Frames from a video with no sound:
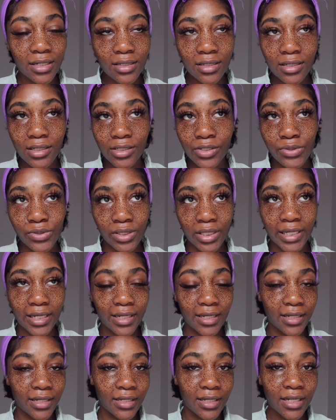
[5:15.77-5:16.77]
used like
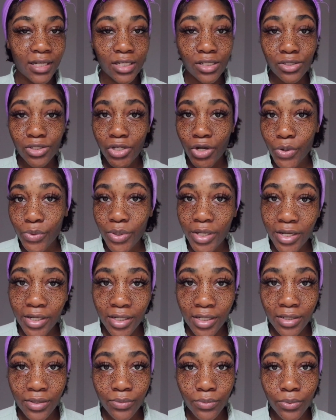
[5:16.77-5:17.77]
a
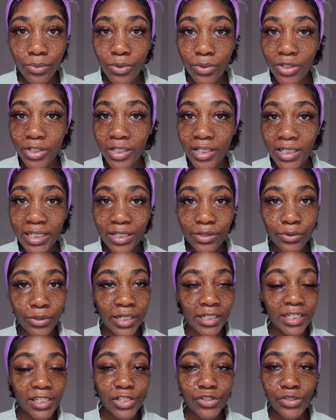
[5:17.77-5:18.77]
toning water or
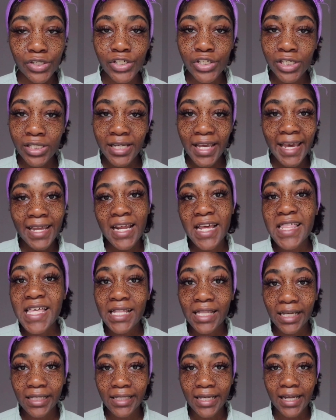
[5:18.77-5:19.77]
an astringent, anything
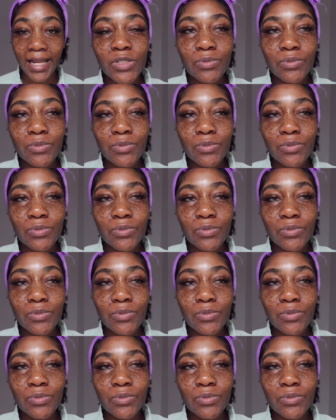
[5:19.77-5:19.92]
like that.